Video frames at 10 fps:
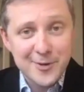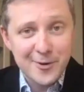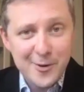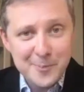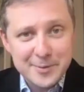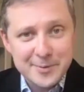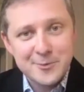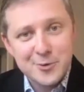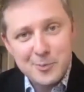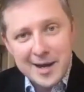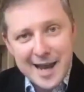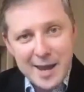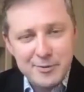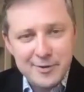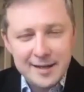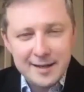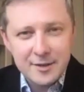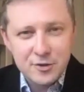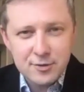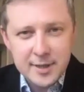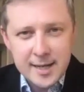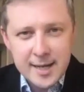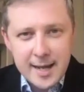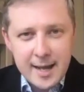Europe, to my neighboring country,